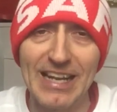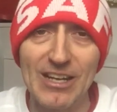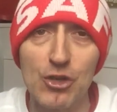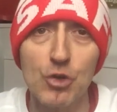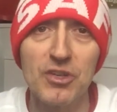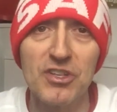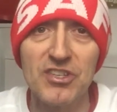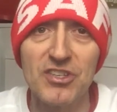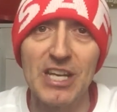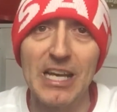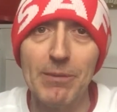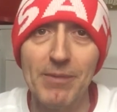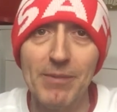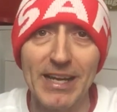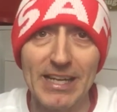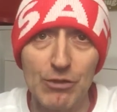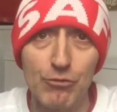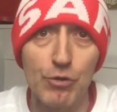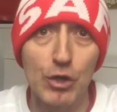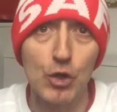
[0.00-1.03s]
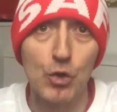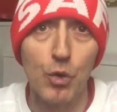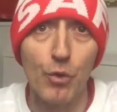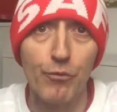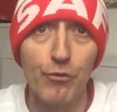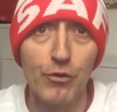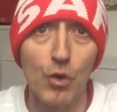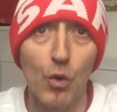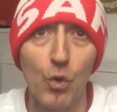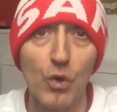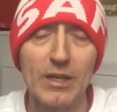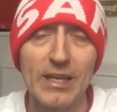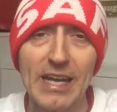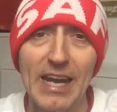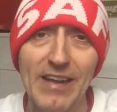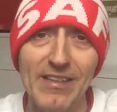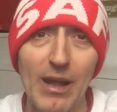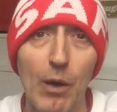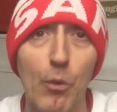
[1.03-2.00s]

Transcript: it does seem that he's recovered okay and